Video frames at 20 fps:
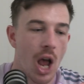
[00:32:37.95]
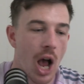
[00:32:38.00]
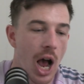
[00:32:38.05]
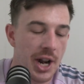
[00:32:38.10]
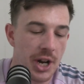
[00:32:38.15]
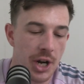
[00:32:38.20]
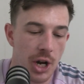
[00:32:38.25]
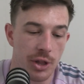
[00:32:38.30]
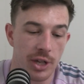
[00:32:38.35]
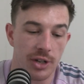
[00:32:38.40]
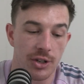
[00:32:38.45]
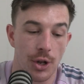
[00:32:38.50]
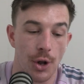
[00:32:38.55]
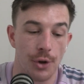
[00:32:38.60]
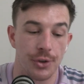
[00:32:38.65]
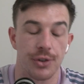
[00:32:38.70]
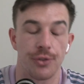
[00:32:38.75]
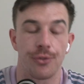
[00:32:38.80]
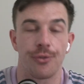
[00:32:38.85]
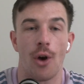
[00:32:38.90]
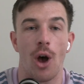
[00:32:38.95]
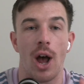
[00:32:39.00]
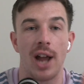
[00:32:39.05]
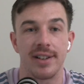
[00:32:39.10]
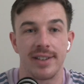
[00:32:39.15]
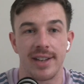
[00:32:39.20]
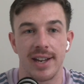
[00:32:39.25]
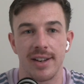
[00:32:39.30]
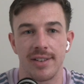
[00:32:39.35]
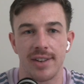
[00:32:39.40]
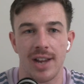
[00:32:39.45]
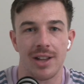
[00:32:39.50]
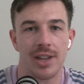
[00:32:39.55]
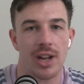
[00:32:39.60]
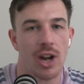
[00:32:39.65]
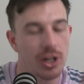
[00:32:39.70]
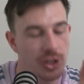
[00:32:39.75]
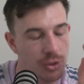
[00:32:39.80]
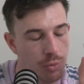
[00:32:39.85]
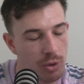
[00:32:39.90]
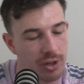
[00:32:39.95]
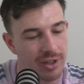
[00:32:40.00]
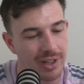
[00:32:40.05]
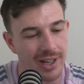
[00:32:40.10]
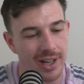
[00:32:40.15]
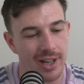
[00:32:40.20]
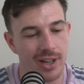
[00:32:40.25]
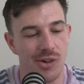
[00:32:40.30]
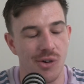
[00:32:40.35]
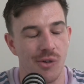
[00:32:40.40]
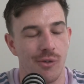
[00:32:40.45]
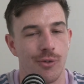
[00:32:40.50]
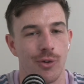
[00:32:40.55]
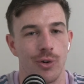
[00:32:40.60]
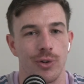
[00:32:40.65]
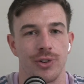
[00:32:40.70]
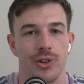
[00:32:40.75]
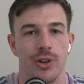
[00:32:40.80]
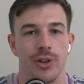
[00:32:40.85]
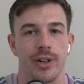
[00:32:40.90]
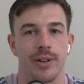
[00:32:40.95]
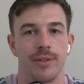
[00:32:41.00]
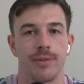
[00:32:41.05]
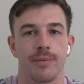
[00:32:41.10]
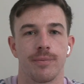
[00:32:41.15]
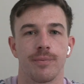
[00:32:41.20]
I don't know. There's lots of ideas out there. I just wanted to hear your thoughts on it.